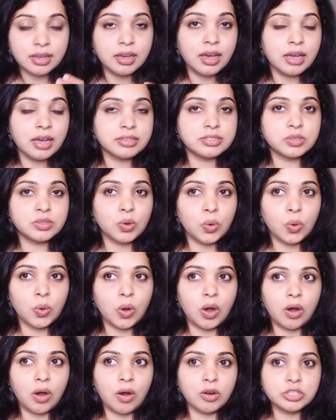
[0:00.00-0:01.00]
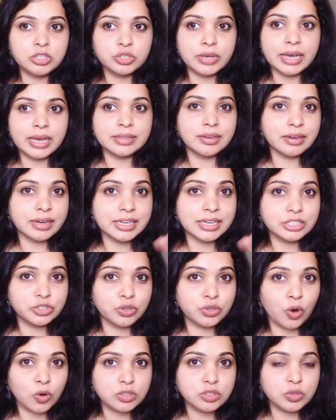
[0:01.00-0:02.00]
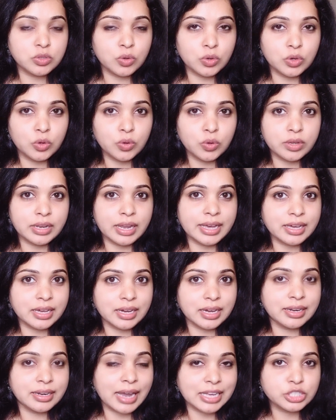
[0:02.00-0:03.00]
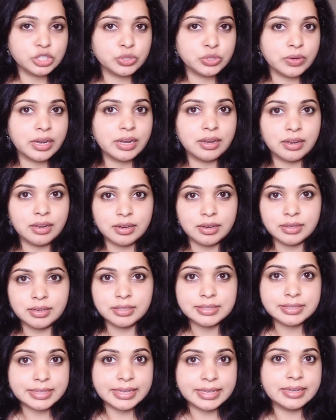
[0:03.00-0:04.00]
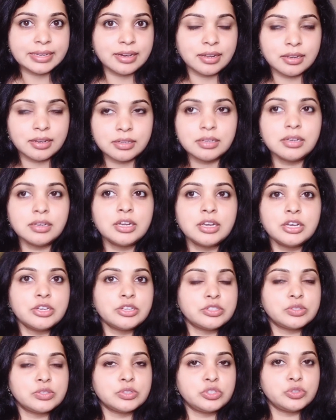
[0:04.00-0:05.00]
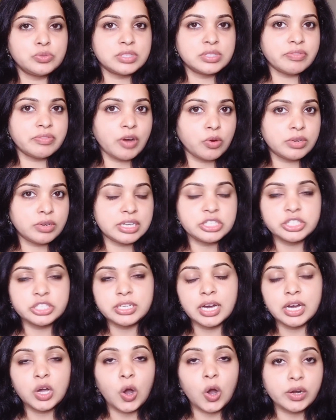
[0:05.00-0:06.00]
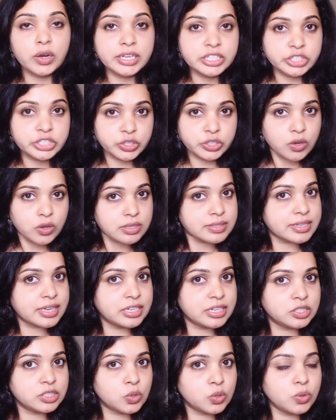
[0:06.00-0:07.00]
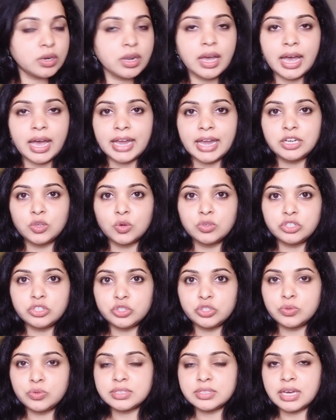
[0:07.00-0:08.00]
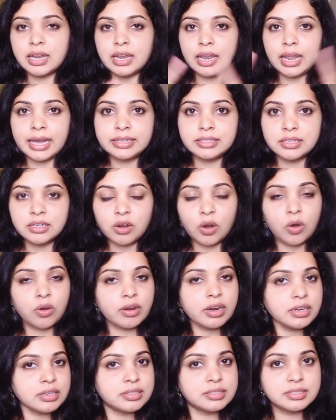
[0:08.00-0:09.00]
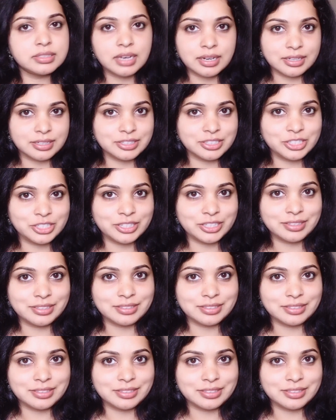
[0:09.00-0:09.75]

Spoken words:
So altogether it should also look like a natural skin color. So choose a foundation according to your skin tone and don't choose a lighter or a darker shade.